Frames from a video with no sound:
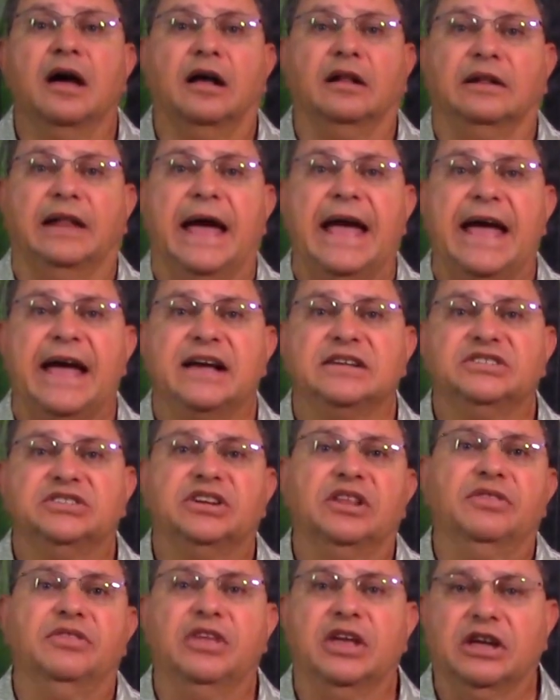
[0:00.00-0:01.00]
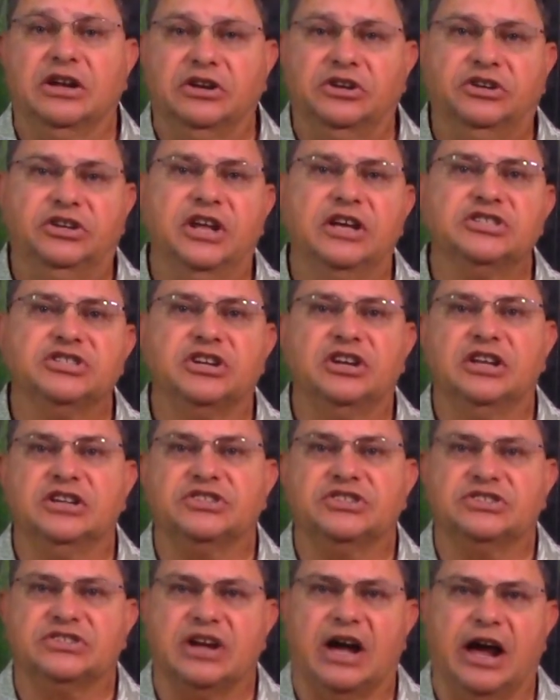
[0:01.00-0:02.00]
Last, the indigenous
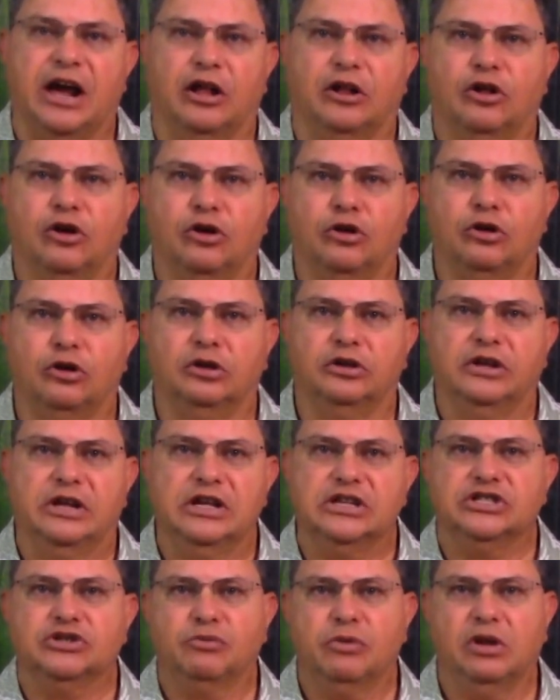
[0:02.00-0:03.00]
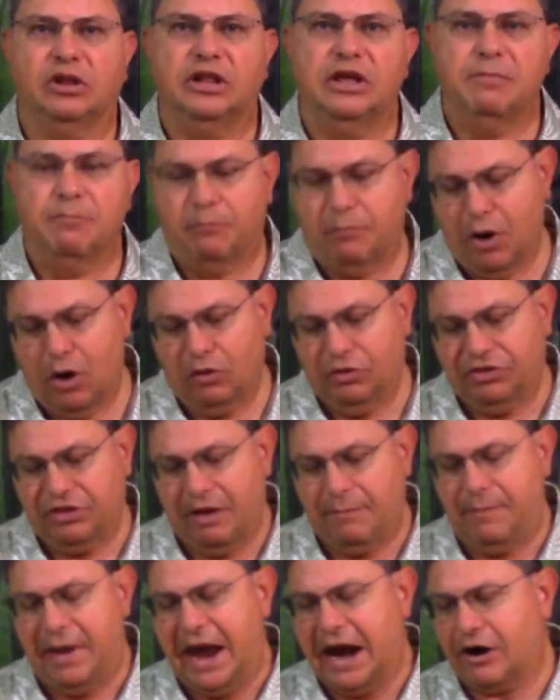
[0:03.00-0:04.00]
style hold is really both
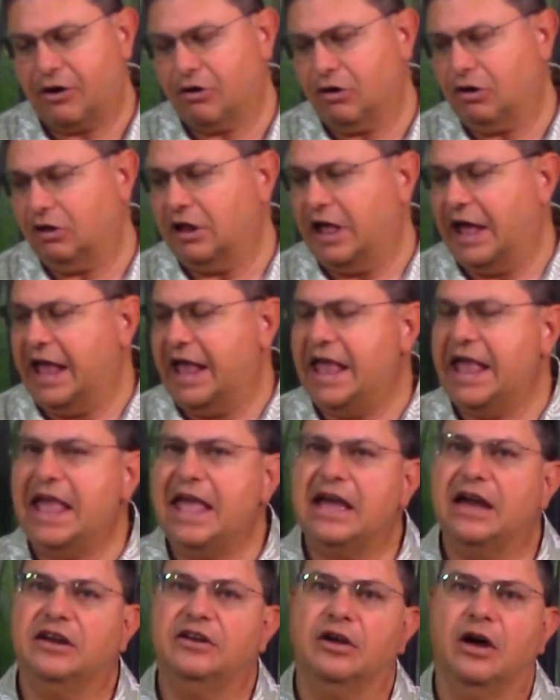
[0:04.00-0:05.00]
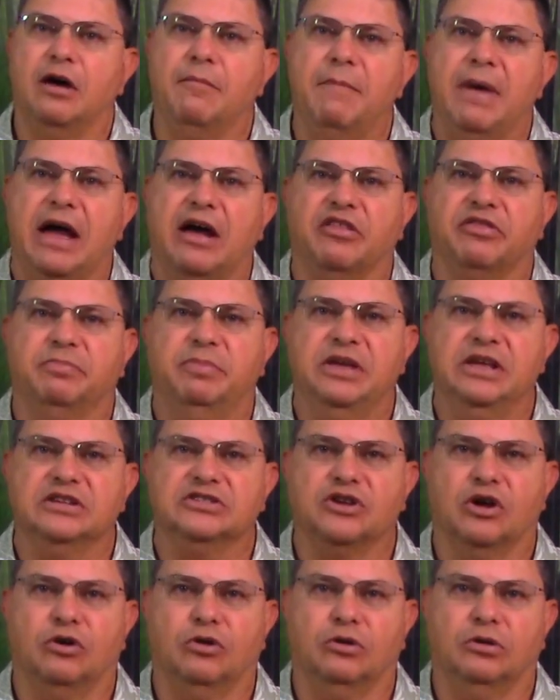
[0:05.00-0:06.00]
a barrel and a mouthpiece
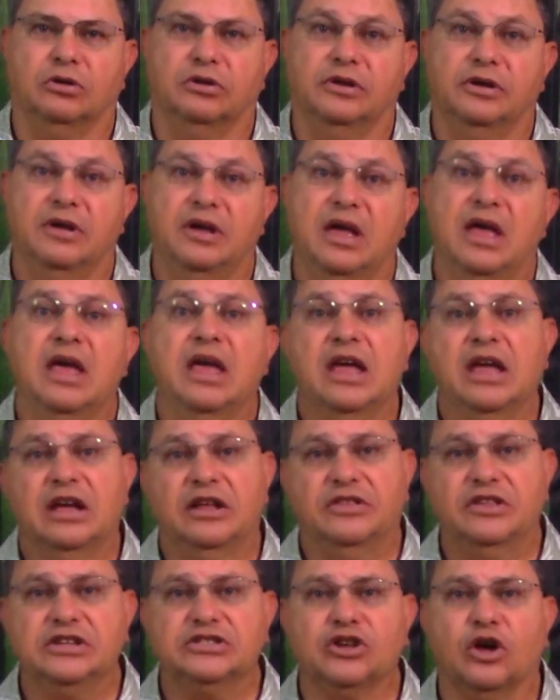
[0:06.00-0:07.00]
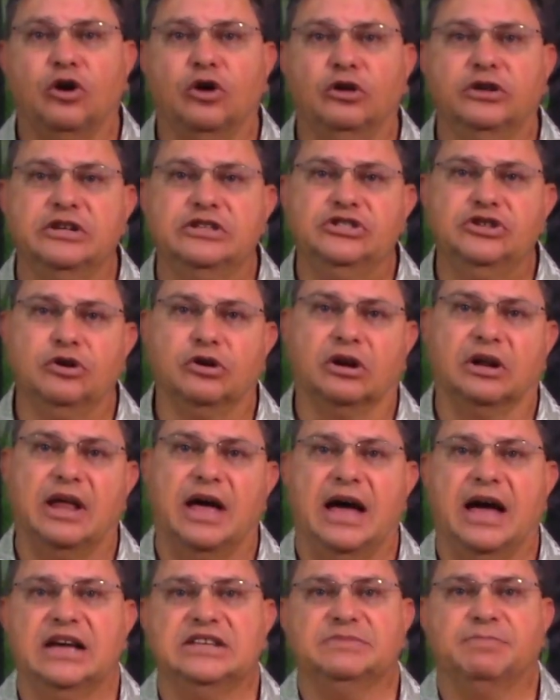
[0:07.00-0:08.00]
hold. This hold is
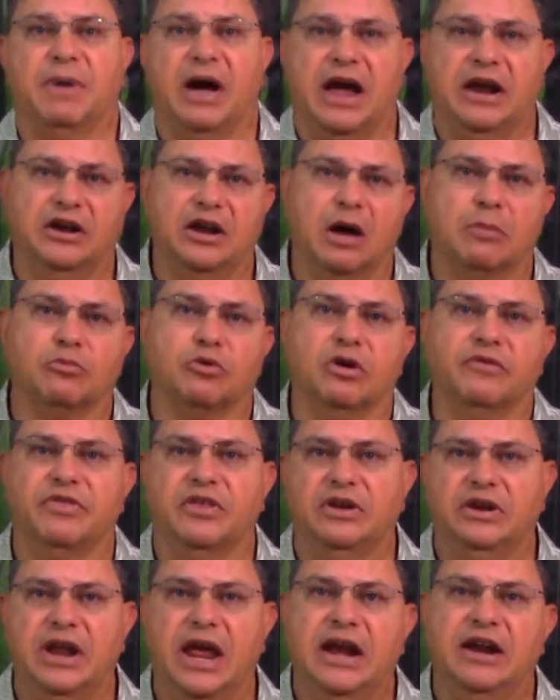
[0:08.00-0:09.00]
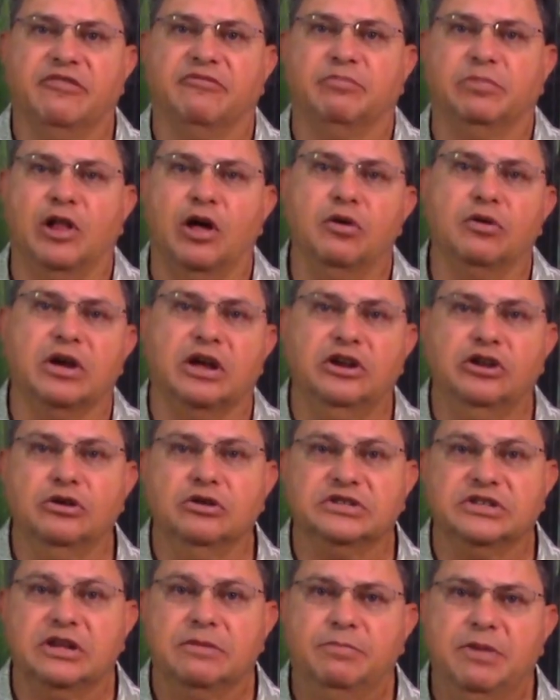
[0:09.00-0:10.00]
utilized by a number of the native blowgun
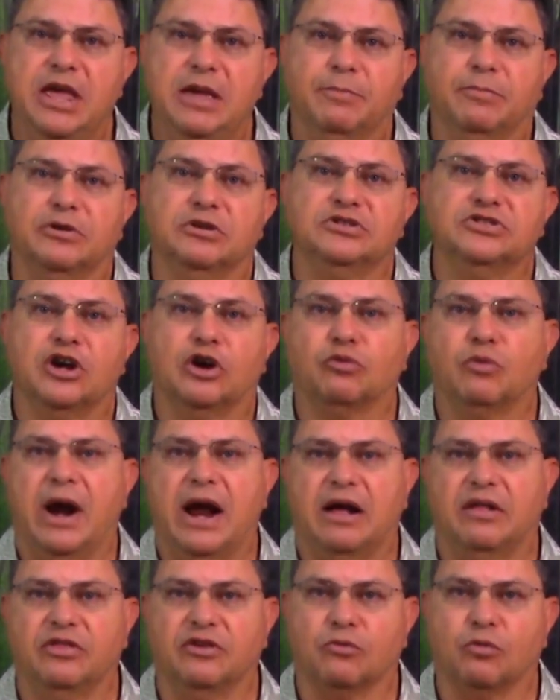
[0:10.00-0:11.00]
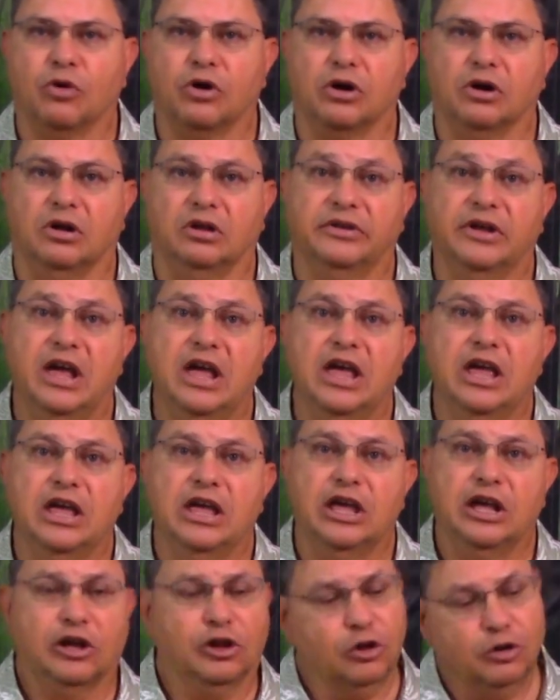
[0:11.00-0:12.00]
using peoples around the world,
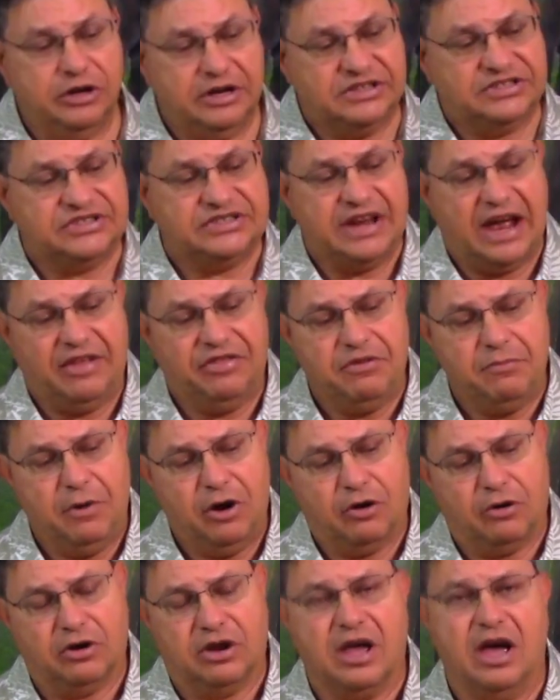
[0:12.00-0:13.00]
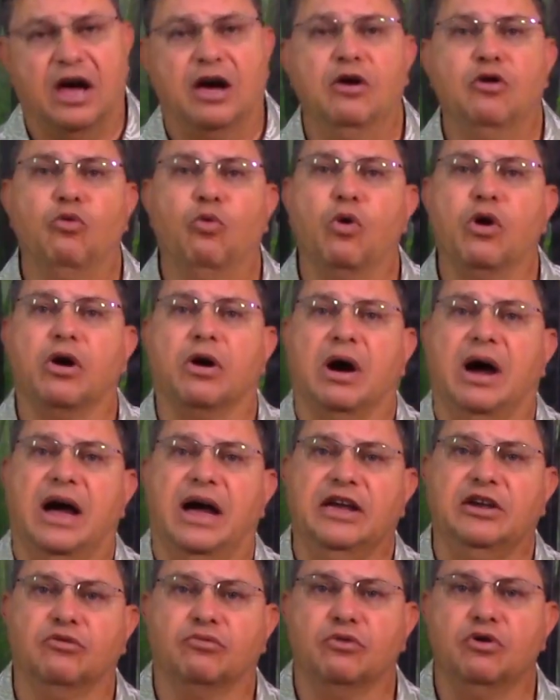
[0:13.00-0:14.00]
including South America where
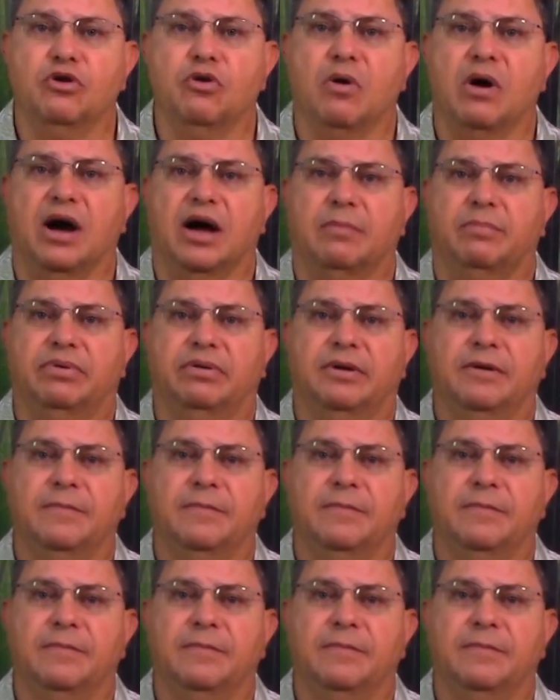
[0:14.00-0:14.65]
I grew up,